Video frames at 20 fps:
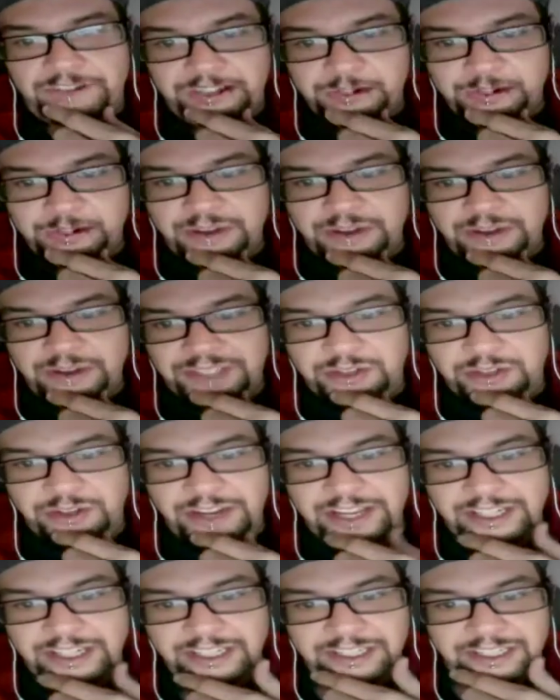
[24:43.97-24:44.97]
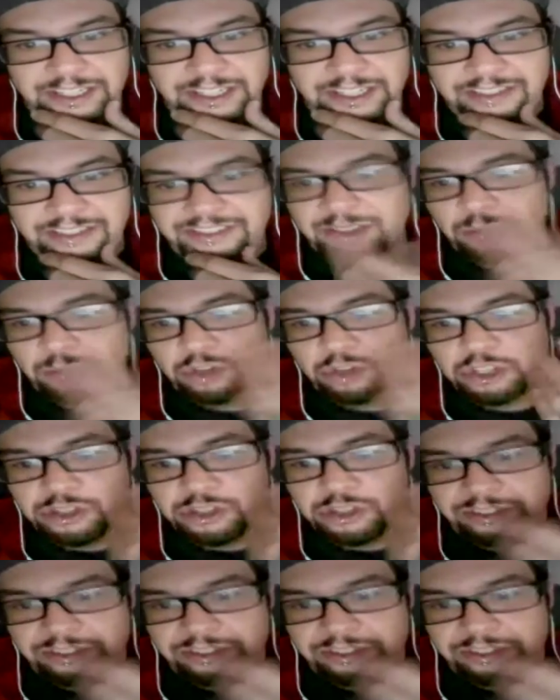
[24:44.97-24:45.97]
You would have to create it, someone
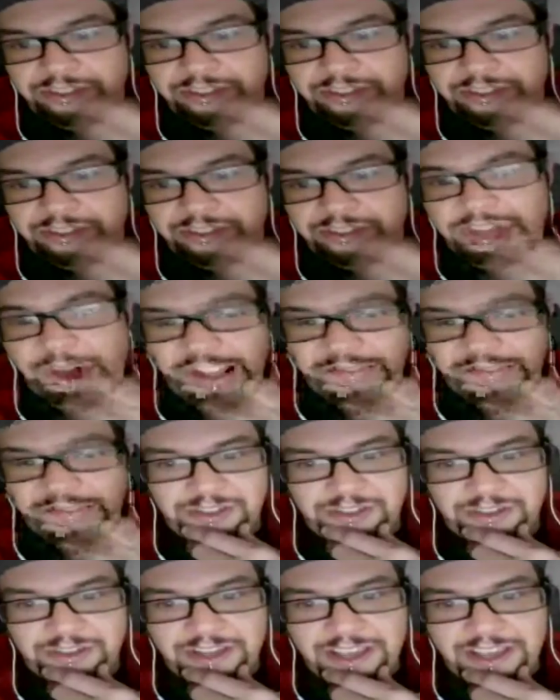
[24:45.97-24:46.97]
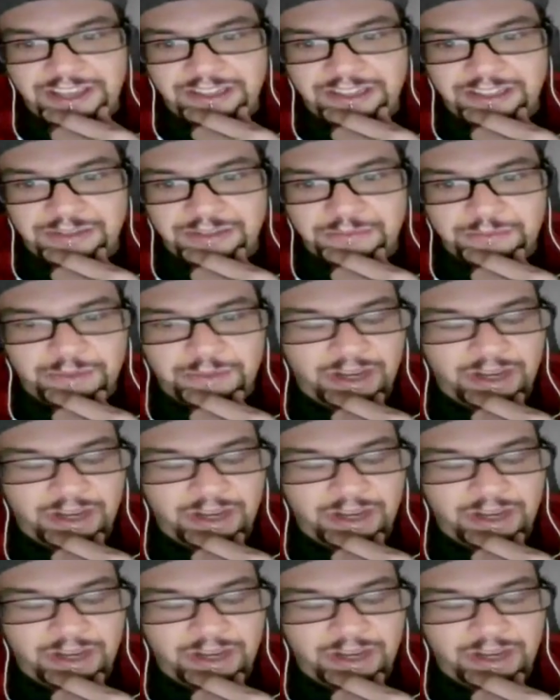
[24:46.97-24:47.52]
using the app would have to create it.